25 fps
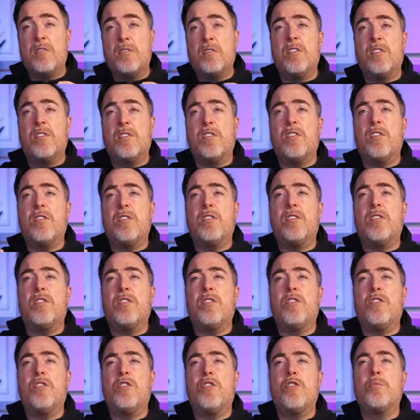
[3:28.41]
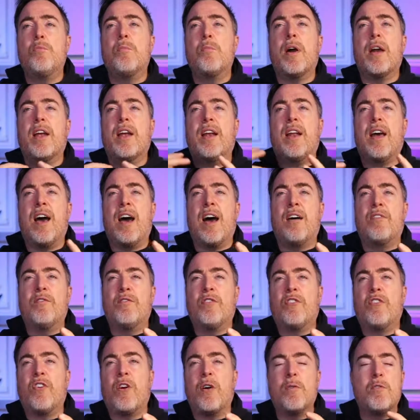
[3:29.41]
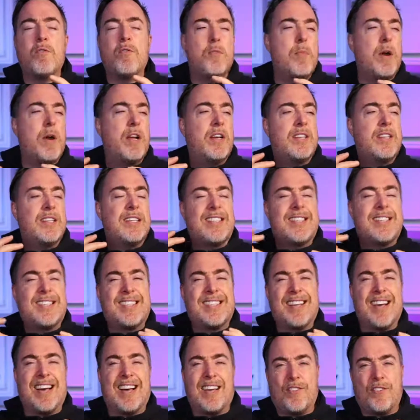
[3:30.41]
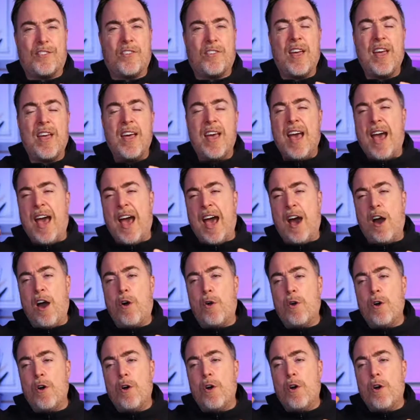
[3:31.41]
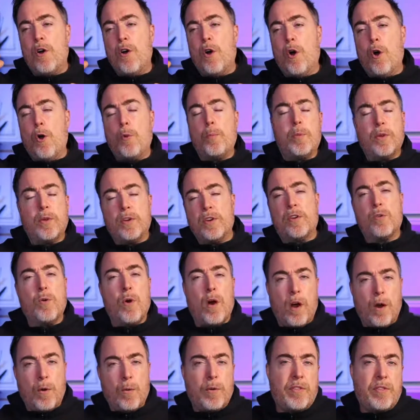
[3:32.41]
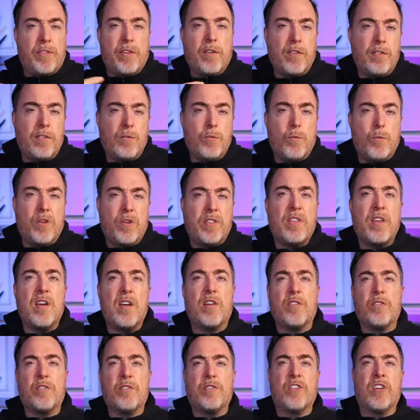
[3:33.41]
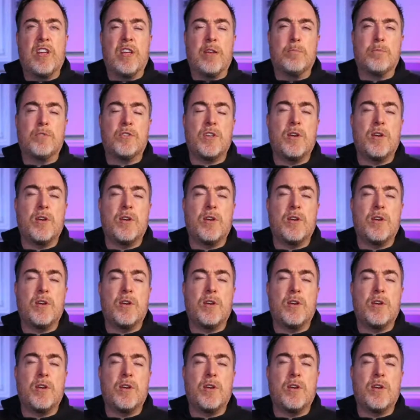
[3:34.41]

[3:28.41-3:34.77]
You might discuss how open you are with the other teams,